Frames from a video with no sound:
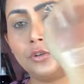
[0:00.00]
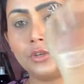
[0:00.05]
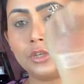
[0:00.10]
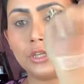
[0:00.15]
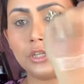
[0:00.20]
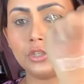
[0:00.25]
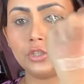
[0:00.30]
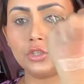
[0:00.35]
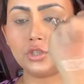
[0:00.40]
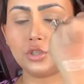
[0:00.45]

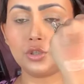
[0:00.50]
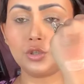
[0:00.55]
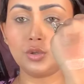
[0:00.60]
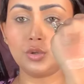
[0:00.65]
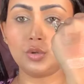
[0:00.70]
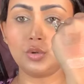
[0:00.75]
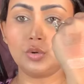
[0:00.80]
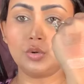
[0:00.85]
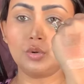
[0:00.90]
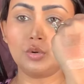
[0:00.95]

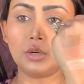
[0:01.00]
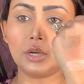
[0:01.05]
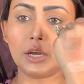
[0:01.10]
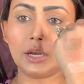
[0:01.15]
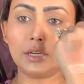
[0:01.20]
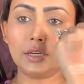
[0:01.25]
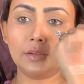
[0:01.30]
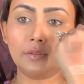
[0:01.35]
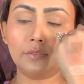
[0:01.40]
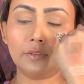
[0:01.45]
into
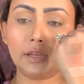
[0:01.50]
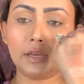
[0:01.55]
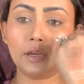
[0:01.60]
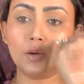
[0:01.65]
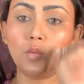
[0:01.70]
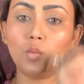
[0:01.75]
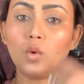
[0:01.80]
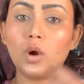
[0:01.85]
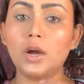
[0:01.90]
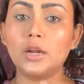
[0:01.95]
kind of like
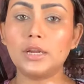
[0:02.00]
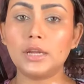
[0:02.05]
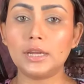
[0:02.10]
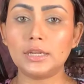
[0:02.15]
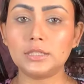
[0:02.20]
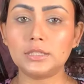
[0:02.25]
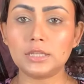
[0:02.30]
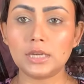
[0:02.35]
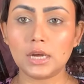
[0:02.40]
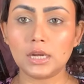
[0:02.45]
one
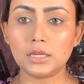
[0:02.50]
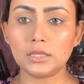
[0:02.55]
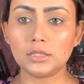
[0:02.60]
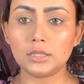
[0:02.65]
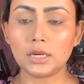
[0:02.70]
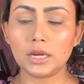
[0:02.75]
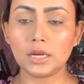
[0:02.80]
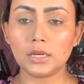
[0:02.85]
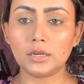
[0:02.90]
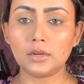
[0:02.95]
and done
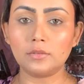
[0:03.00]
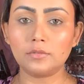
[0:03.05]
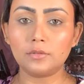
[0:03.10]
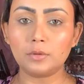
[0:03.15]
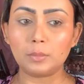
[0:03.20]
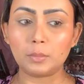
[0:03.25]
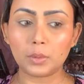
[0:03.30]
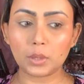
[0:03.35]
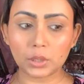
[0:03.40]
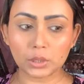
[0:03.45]
kind of a
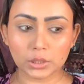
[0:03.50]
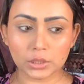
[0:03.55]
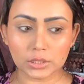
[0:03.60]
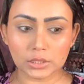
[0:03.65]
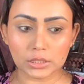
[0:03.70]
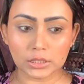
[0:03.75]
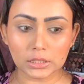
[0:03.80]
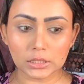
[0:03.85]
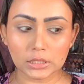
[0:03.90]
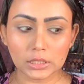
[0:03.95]

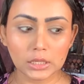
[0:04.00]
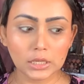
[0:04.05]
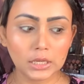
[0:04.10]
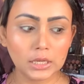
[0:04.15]
person,